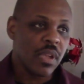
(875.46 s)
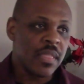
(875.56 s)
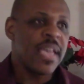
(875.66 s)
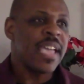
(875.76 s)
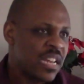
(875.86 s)

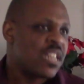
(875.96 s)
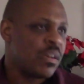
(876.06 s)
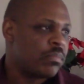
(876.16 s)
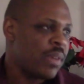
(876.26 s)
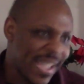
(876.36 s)
they end
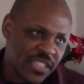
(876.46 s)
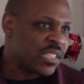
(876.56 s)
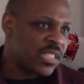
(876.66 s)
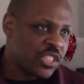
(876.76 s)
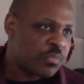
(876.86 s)
up
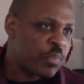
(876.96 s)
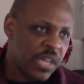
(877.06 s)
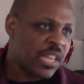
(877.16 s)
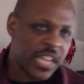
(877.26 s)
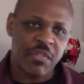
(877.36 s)
actually just
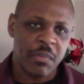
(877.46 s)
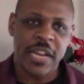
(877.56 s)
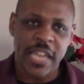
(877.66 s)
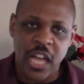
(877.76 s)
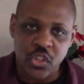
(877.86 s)
being like
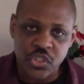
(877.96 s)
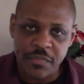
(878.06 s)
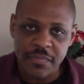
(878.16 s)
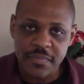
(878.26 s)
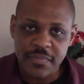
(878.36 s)
everybody else.